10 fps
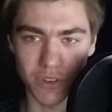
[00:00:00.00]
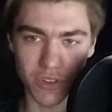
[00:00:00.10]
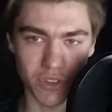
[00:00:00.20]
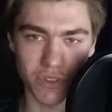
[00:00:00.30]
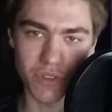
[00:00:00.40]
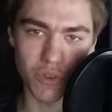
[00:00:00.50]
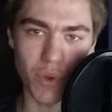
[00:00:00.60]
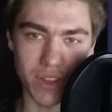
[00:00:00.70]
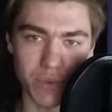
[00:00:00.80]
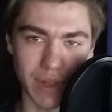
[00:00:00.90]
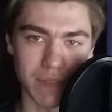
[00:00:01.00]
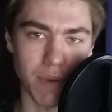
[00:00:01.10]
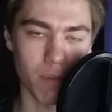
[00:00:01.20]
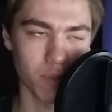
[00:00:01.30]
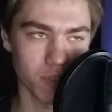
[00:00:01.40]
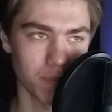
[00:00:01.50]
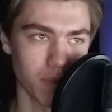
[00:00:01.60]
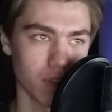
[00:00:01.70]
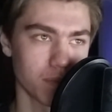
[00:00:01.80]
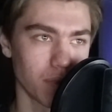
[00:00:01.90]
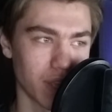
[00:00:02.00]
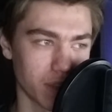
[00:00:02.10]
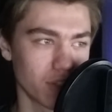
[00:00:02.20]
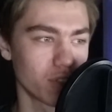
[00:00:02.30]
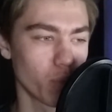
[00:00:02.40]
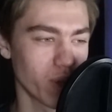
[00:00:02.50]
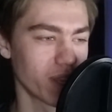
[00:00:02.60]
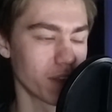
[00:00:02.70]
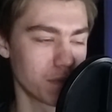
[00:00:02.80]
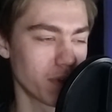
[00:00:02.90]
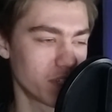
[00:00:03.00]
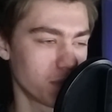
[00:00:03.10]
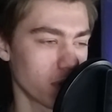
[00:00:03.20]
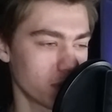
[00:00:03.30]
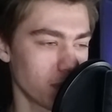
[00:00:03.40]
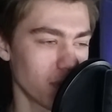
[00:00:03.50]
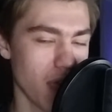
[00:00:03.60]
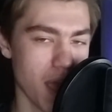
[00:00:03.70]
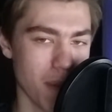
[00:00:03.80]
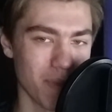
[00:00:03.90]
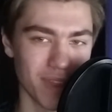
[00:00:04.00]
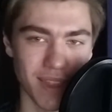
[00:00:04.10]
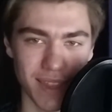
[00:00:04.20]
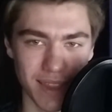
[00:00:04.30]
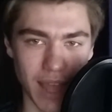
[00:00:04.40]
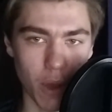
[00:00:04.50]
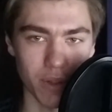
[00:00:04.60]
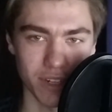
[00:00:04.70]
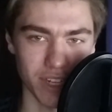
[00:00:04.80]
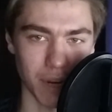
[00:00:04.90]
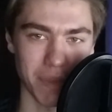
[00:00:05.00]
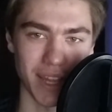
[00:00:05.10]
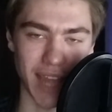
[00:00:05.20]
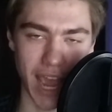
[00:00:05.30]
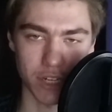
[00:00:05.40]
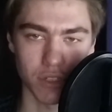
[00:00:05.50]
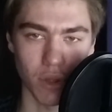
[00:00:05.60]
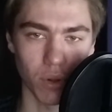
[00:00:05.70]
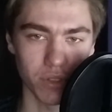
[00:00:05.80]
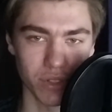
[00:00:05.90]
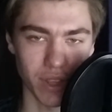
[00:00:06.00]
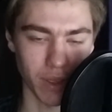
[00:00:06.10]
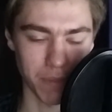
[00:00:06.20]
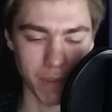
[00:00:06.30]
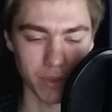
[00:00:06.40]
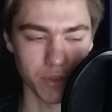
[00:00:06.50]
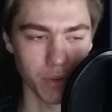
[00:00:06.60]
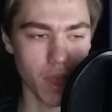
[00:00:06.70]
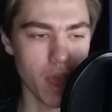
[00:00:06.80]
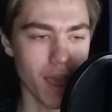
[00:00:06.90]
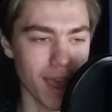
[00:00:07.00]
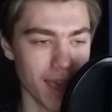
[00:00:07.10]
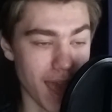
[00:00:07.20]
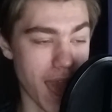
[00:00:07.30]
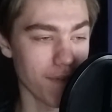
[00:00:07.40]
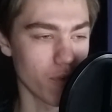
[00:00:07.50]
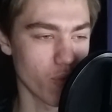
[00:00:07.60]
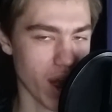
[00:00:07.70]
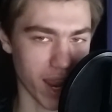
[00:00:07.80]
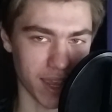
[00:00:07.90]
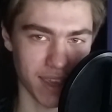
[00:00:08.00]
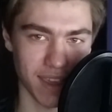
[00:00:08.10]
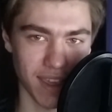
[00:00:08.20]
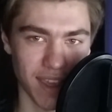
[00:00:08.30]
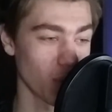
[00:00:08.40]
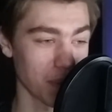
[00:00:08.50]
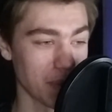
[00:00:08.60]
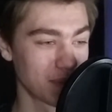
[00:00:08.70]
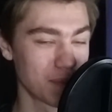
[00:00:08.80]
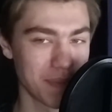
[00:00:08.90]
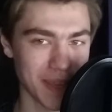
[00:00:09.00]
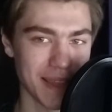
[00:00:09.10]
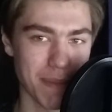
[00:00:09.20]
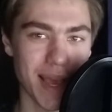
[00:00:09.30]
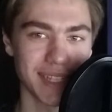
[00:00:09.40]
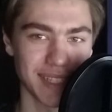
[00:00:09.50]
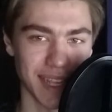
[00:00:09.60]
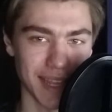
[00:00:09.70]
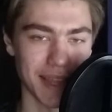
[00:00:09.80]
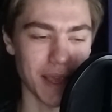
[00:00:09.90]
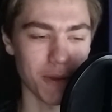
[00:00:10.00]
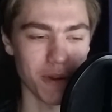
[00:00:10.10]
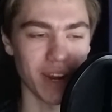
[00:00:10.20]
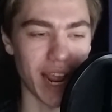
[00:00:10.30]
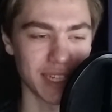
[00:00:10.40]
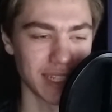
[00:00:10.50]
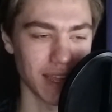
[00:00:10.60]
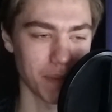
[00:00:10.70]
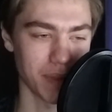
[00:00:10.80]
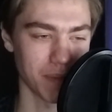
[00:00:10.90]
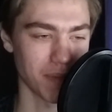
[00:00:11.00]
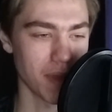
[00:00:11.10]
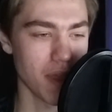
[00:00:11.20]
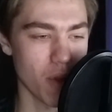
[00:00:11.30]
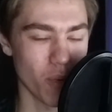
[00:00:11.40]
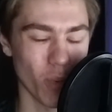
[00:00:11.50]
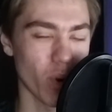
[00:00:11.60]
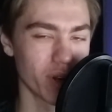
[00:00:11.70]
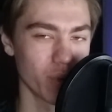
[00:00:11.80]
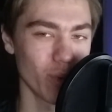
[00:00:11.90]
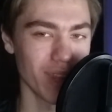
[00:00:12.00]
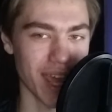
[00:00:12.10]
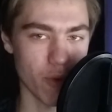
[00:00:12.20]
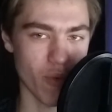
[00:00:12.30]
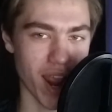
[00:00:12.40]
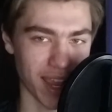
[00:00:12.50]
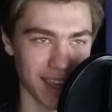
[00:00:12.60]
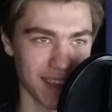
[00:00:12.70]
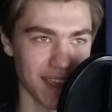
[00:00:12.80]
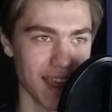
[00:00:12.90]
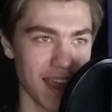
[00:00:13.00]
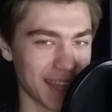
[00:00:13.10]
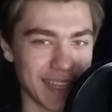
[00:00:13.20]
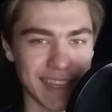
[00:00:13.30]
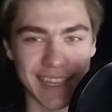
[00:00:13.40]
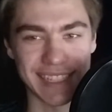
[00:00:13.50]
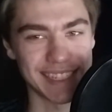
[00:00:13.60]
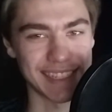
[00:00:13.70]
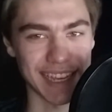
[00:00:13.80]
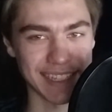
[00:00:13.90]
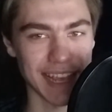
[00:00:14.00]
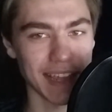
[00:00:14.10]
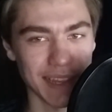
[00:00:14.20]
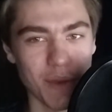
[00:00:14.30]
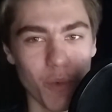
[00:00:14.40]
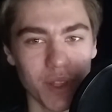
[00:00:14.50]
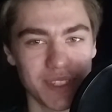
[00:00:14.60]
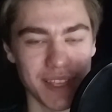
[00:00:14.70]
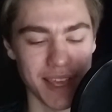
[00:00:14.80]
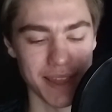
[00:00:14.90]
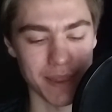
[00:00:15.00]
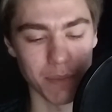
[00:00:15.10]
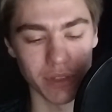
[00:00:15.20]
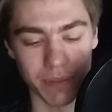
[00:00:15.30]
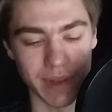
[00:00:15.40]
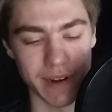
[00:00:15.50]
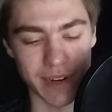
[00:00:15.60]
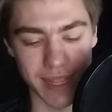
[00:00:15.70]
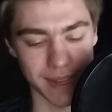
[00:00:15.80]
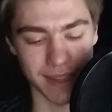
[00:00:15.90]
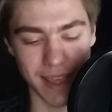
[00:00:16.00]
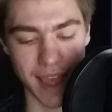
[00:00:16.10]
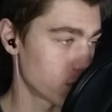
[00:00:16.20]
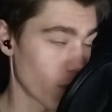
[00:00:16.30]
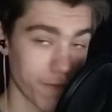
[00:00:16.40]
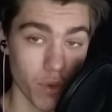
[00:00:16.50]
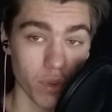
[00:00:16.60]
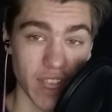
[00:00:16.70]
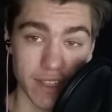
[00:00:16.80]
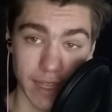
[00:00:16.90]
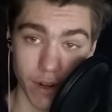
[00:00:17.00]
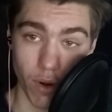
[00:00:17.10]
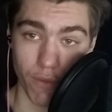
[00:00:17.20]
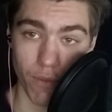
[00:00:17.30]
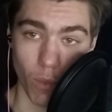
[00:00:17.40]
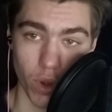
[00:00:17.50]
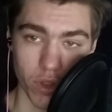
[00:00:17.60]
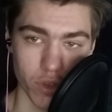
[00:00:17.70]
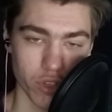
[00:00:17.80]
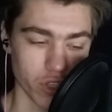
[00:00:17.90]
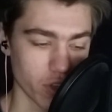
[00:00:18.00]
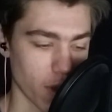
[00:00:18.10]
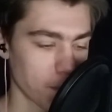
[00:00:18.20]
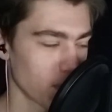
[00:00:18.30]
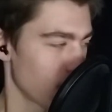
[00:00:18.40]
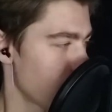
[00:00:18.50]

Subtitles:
just do as well as possible and just win as much as possible, but now there's gonna be an actual goal to be able to have a rank. You want to be able to be the best, and now you're actually gonna be rewarded with a rank. And this is exactly what the multiplayer needed. So a few days later of what you just saw,